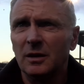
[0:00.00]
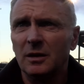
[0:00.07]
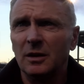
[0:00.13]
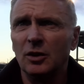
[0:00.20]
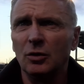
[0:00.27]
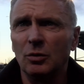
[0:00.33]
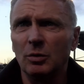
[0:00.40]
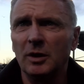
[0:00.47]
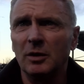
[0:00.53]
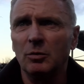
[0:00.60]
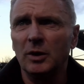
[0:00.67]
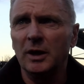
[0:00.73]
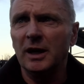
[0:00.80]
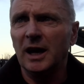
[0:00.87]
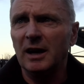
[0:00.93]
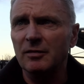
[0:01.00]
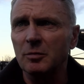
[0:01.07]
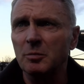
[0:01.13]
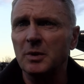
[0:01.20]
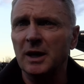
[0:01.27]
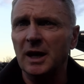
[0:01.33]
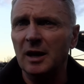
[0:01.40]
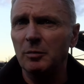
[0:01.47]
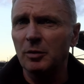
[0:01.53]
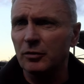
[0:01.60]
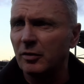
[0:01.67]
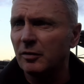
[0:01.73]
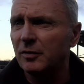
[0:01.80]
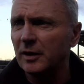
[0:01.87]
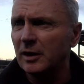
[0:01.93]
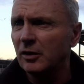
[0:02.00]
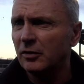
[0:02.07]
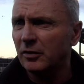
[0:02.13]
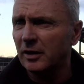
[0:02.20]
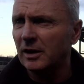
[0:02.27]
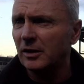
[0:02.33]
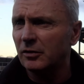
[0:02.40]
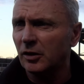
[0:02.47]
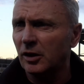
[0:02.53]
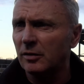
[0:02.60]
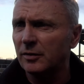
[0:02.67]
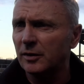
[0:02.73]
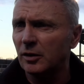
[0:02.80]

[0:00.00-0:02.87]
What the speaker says: you know, we haven't been able to finish things off.